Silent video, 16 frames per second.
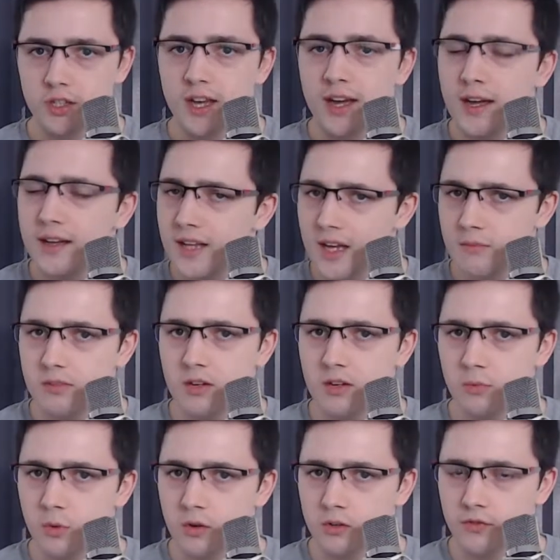get an Emmy
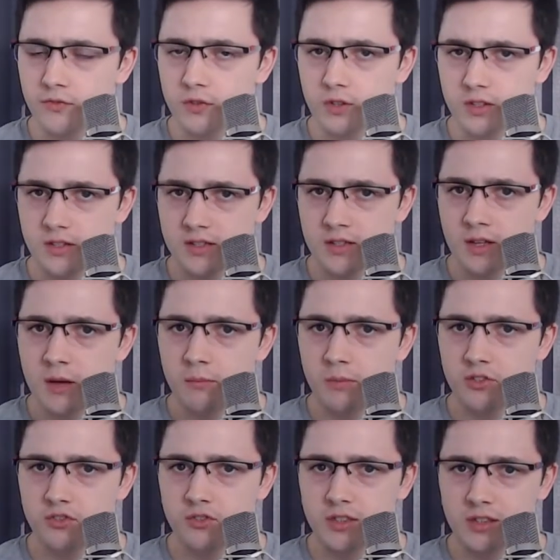Award for his
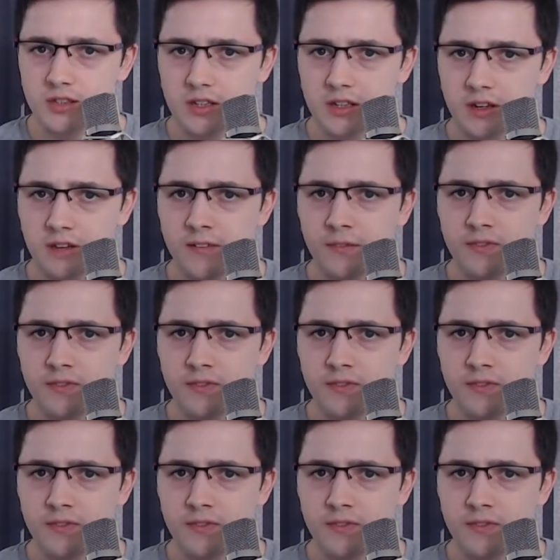portrayal here.